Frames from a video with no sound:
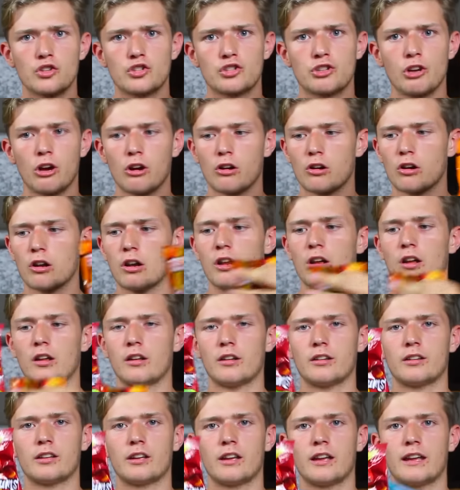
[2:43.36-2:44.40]
chocolate,
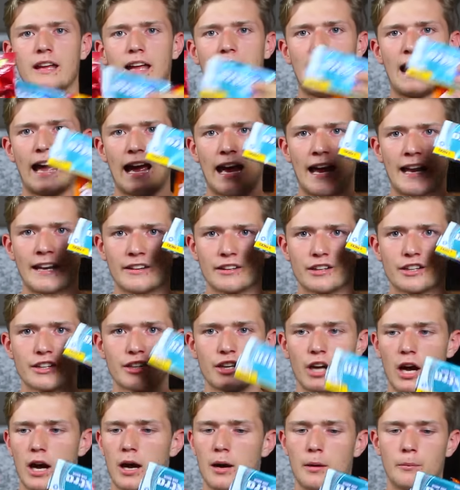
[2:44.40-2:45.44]
and
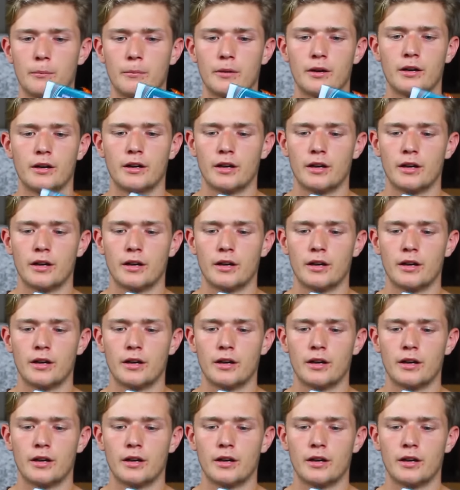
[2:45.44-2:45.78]
gum.